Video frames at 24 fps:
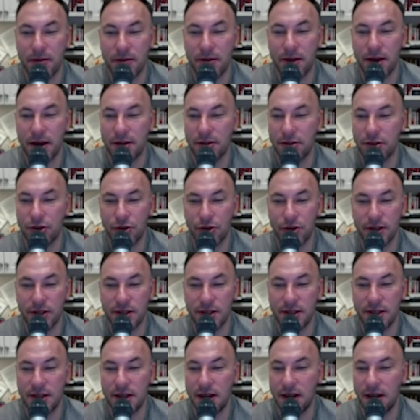answer choice
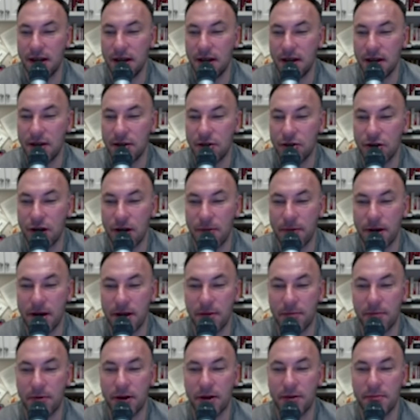D,
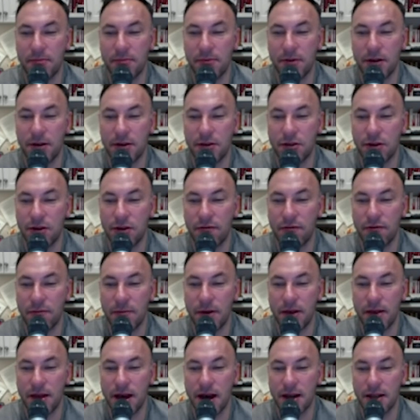trimethoprim
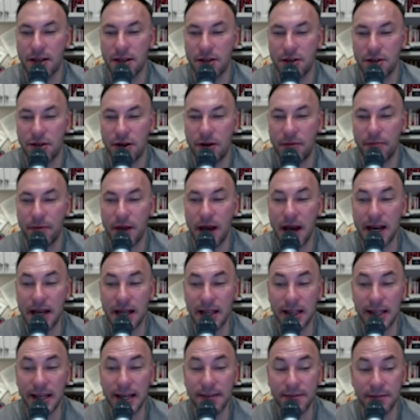sulfamethoxazole, and it
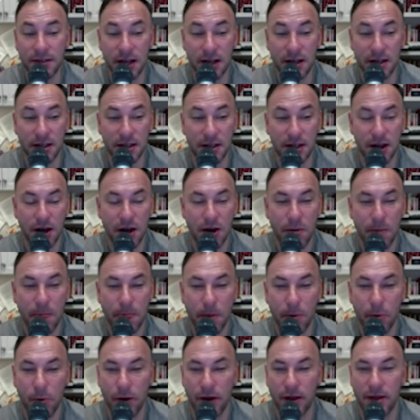leaves us
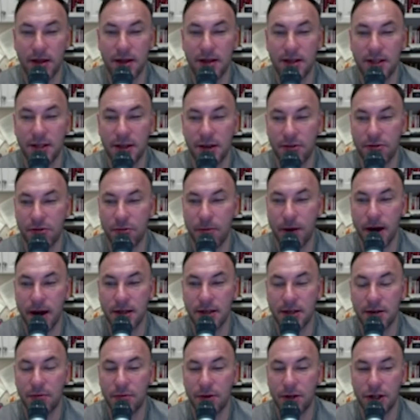with
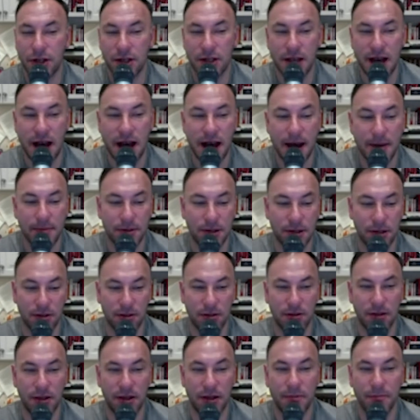azithromycin, which is
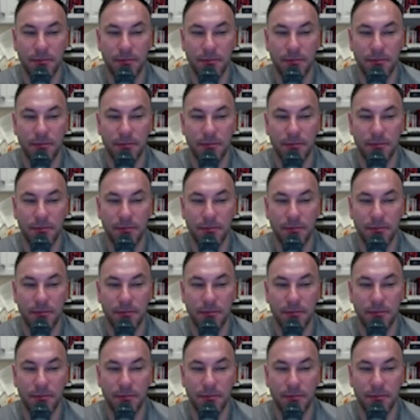absolutely